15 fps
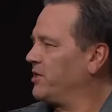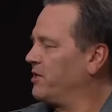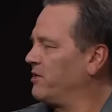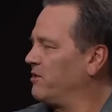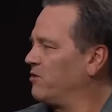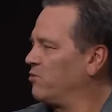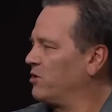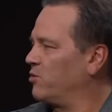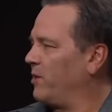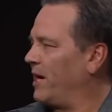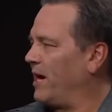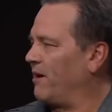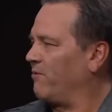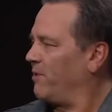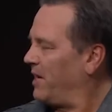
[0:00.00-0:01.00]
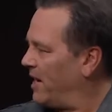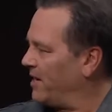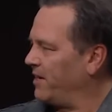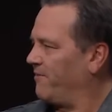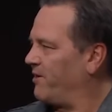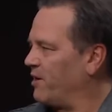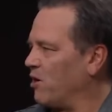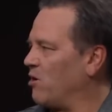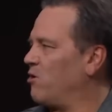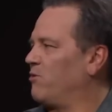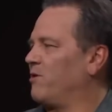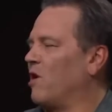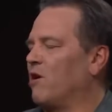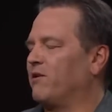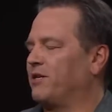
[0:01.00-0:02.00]
are all over the place. Because you
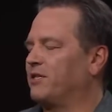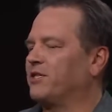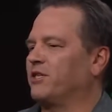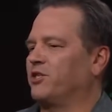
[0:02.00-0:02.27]
guys don't